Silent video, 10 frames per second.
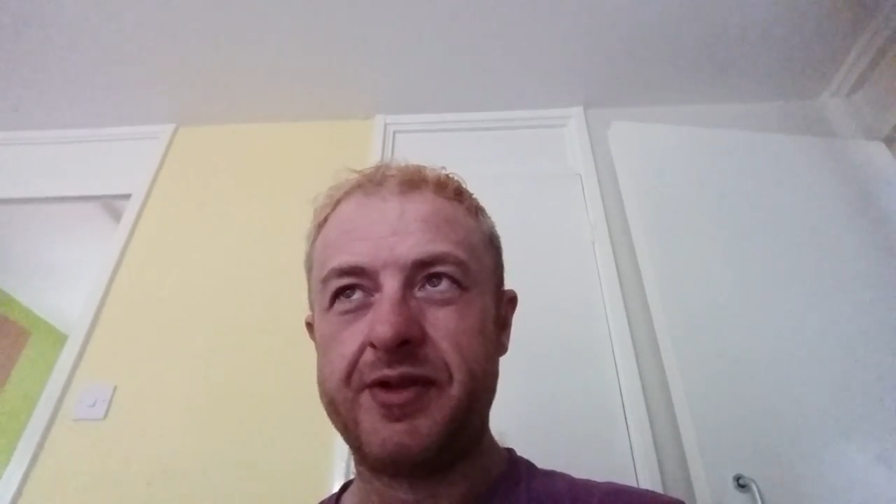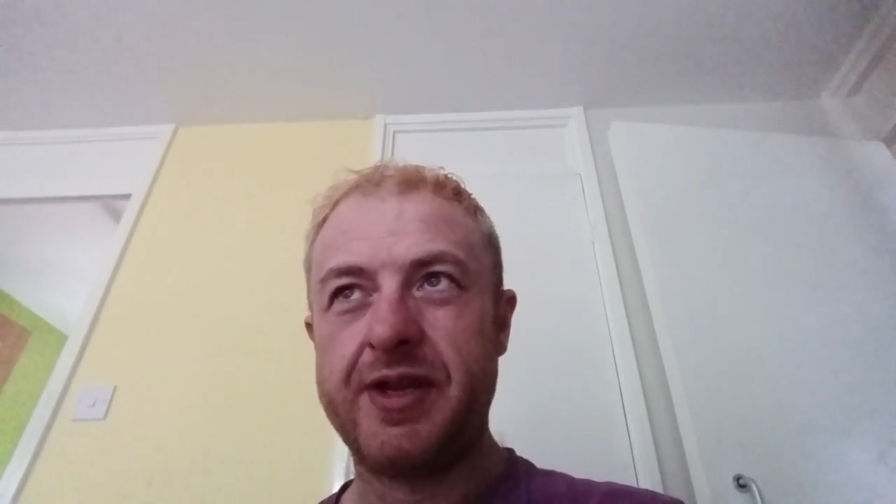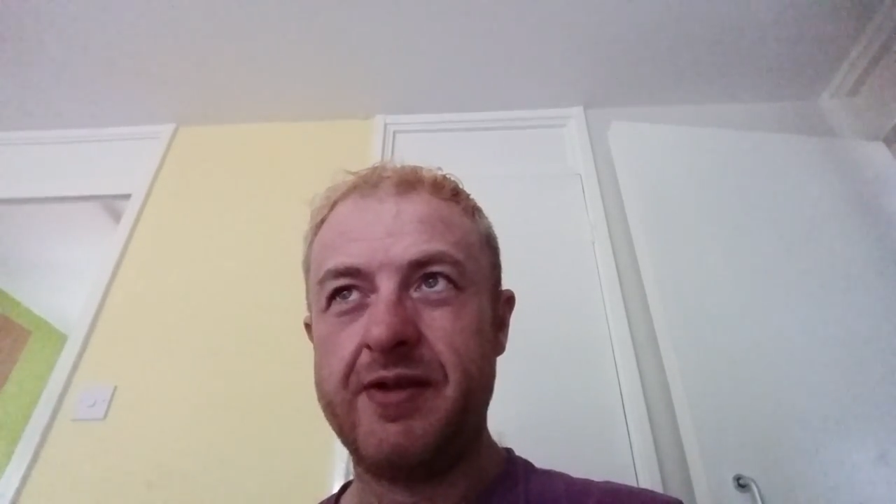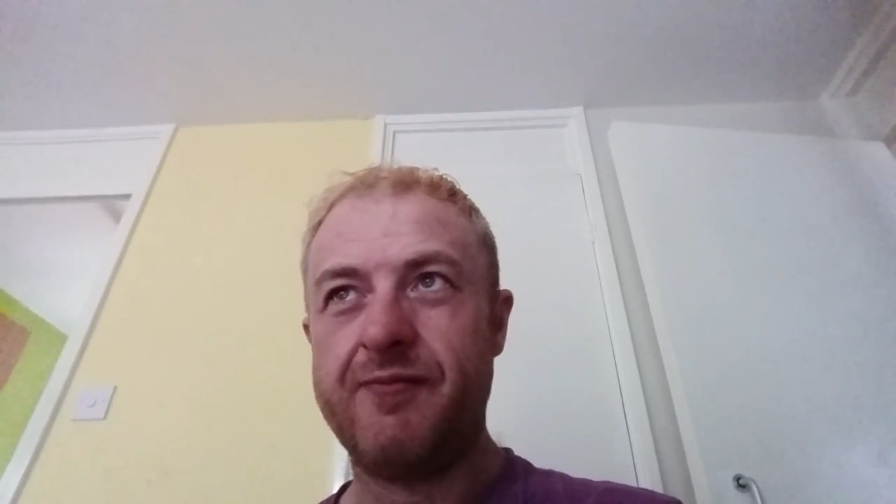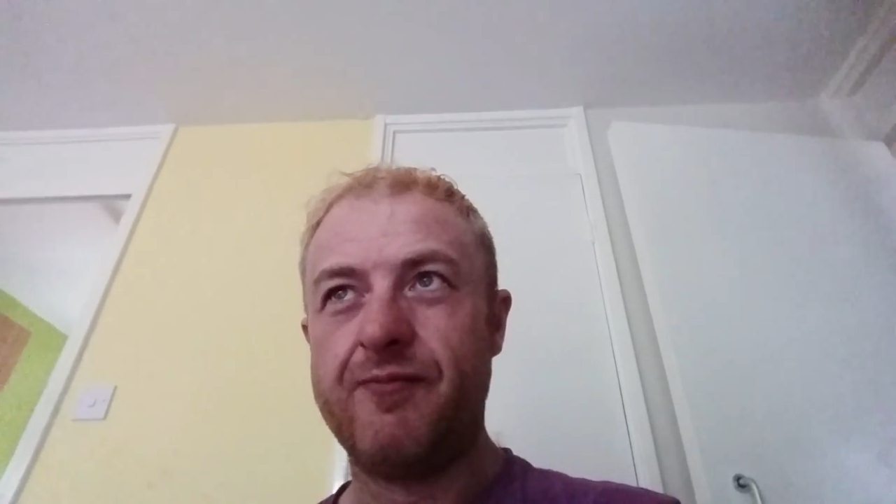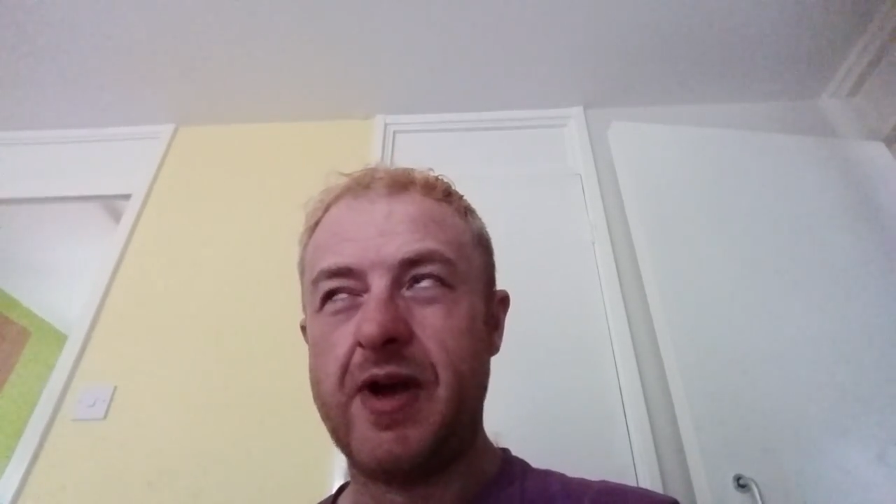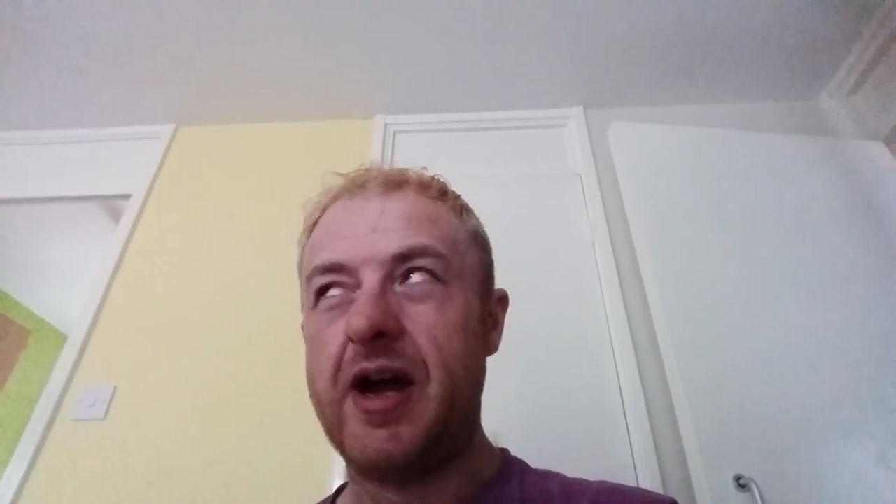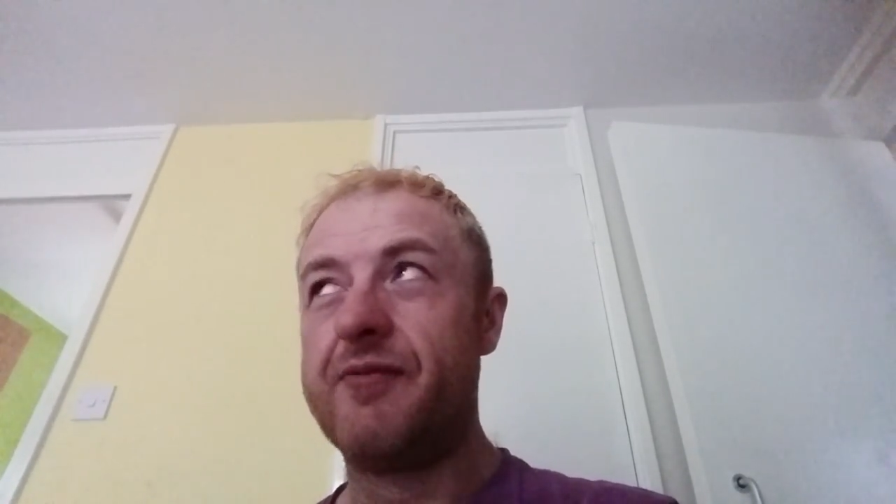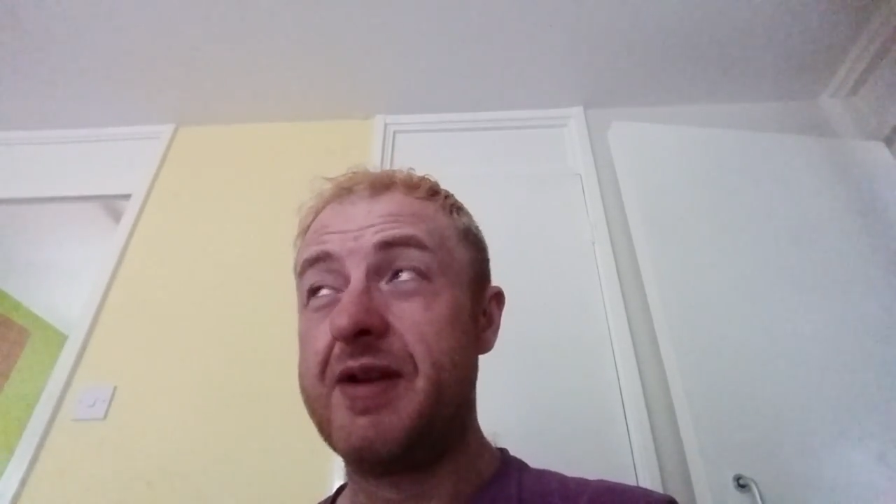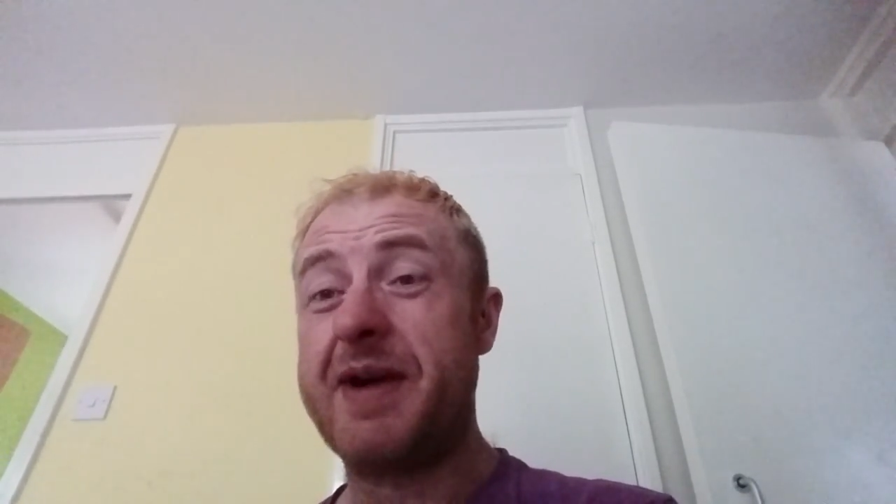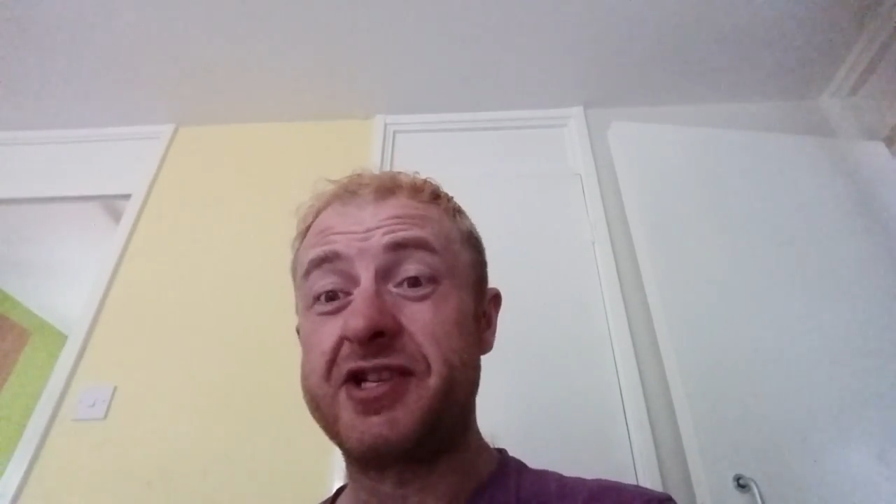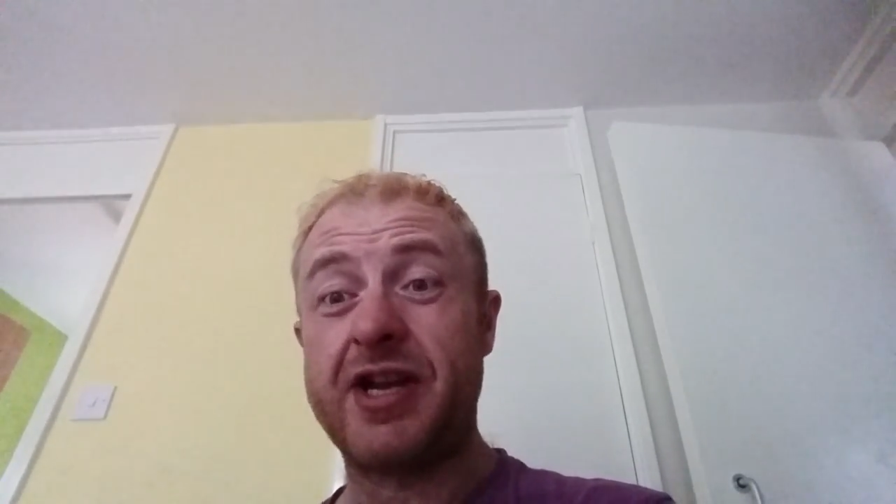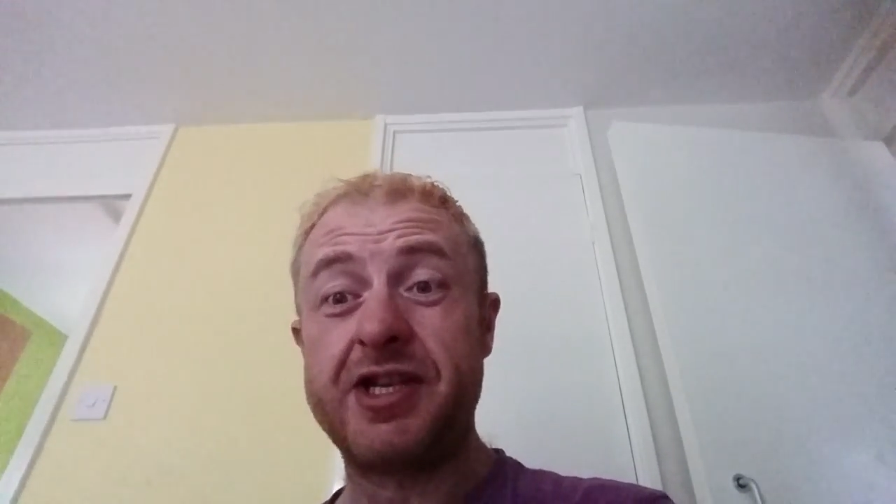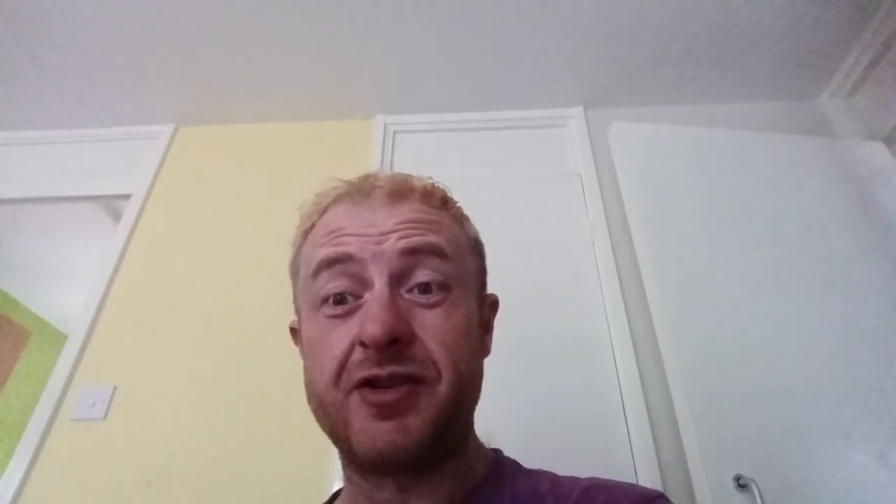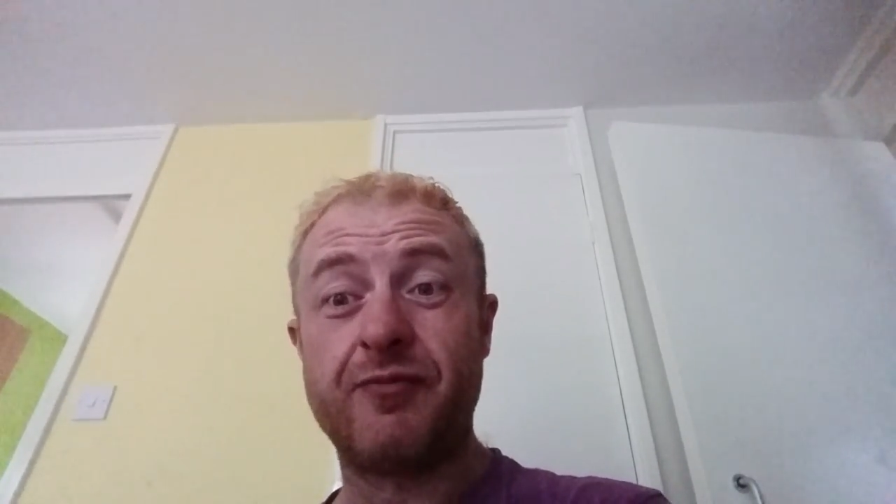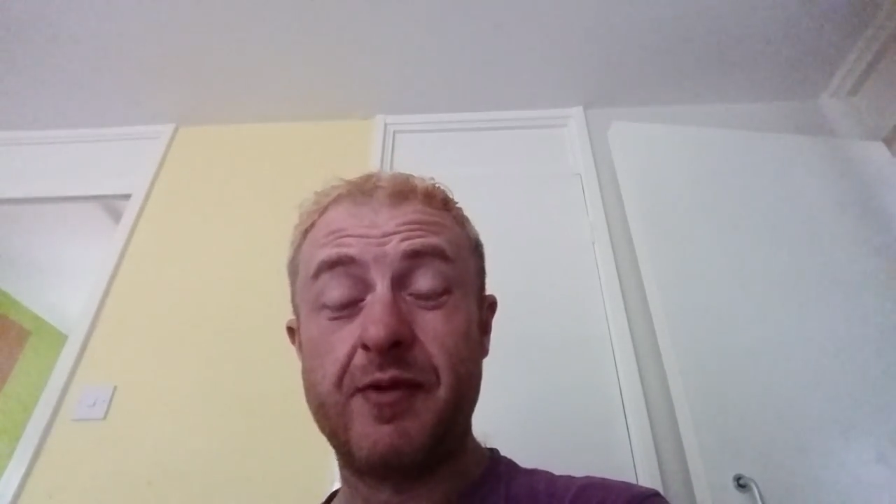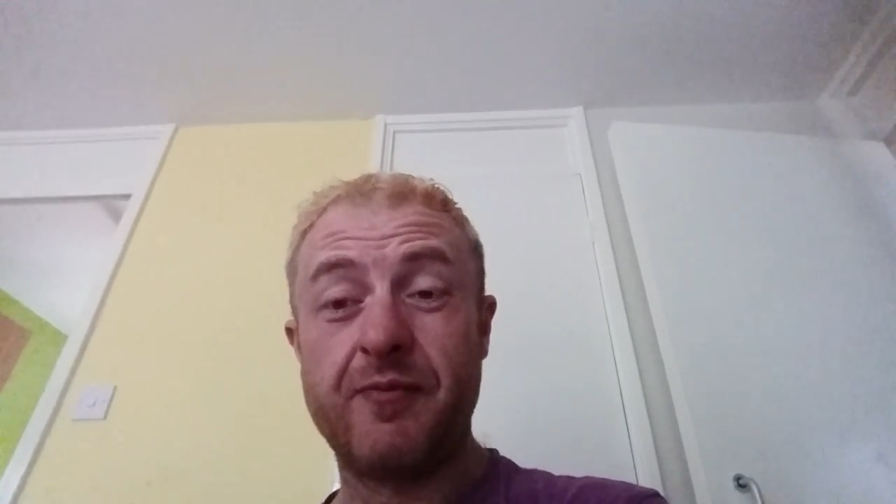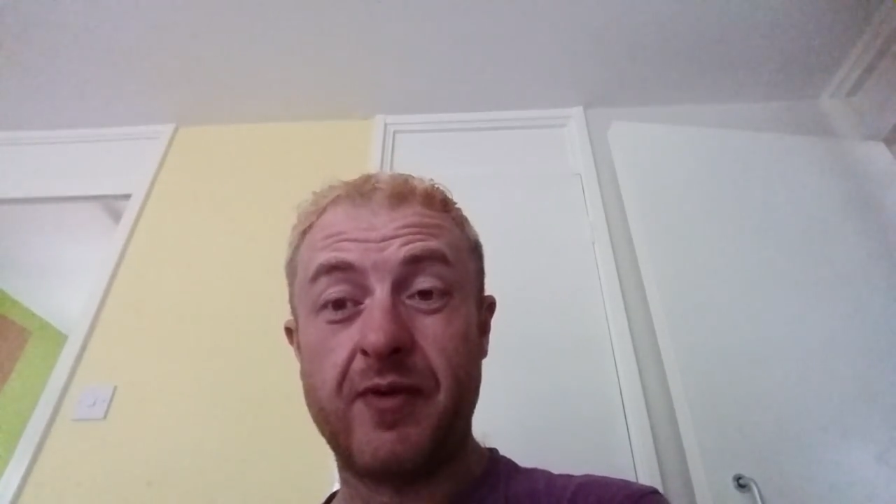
the uh, reimagination of,